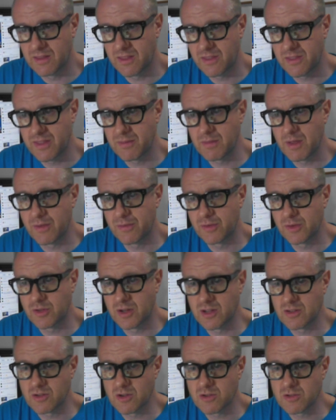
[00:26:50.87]
thumbnail for
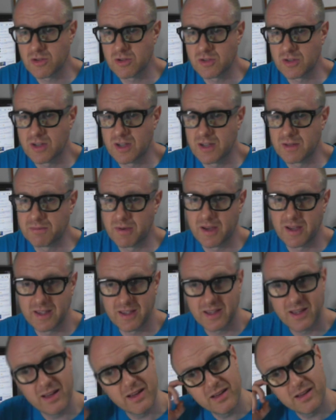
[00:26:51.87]
tonight, Tokyo Tonight
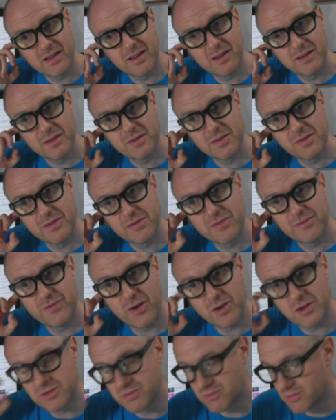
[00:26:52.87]
by
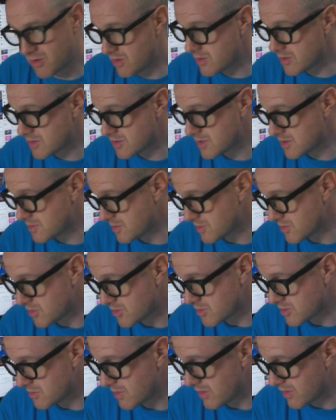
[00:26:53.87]
Fox Morris. This was
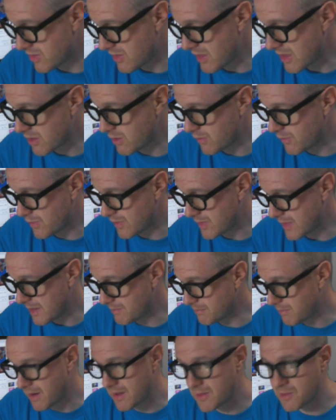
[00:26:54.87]
awesome, and thank you for that.
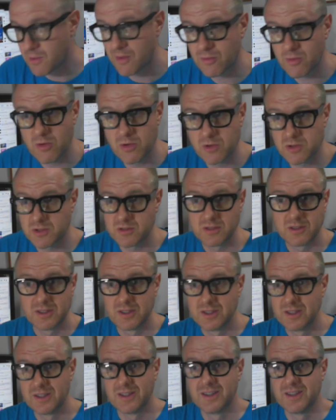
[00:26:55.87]
And by the way, of course,
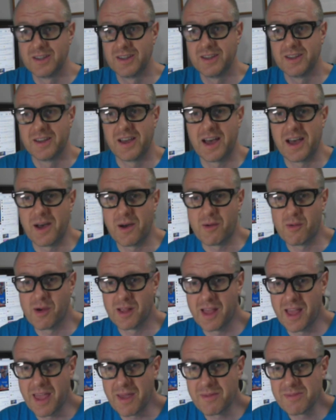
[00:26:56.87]

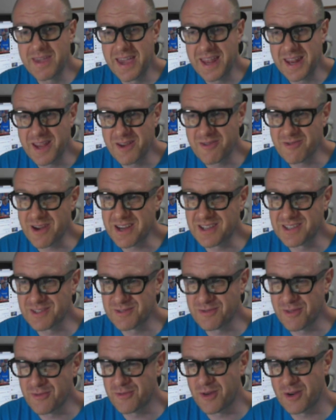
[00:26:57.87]
while I am getting regulars
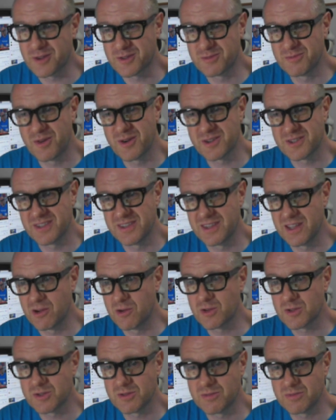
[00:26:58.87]
from Fox Morris and they're
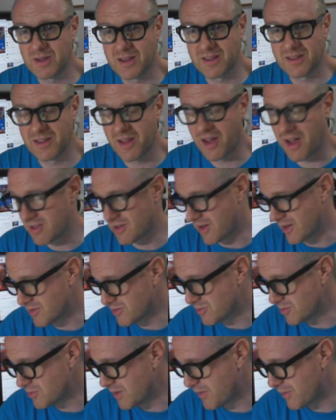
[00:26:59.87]
awesome, I
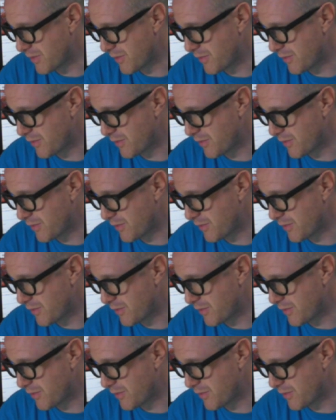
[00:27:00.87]
do love the